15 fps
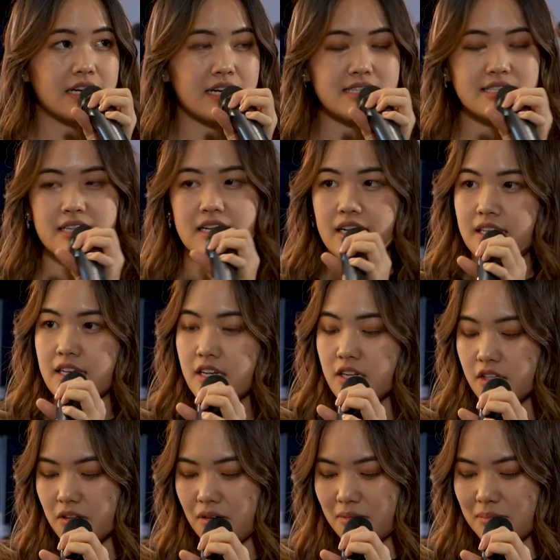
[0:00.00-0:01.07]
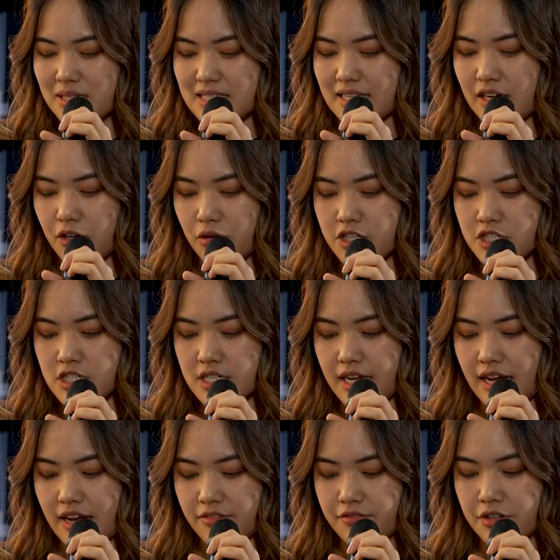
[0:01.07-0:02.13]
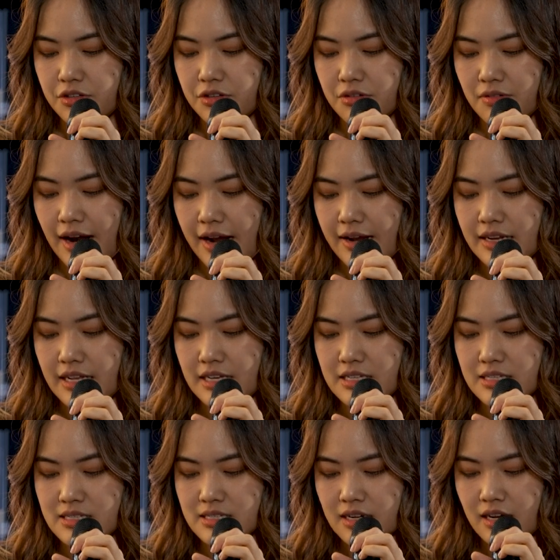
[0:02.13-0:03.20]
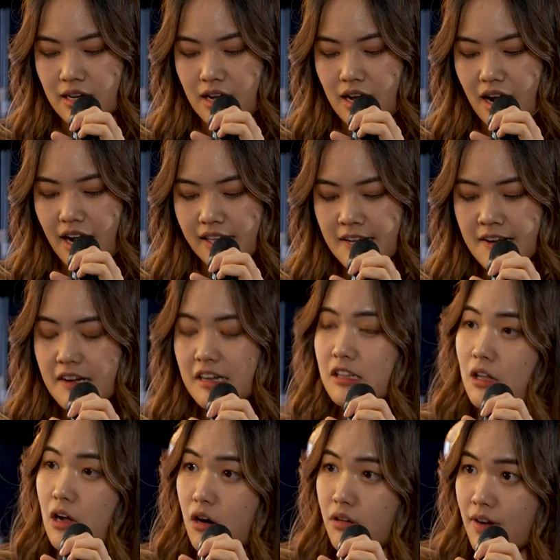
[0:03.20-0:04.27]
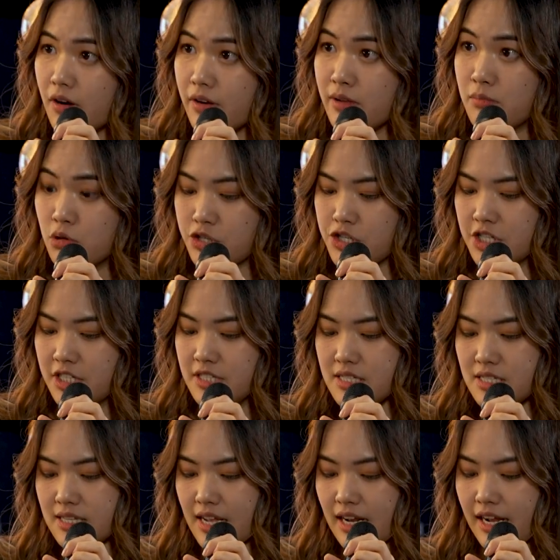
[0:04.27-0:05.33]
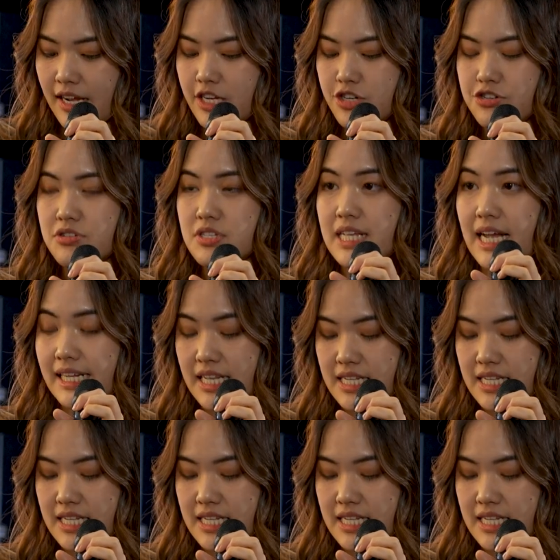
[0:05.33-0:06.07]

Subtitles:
and asking, I think Thomas, like, a question I have for you, right, is I think a lot of our emotions and like issues like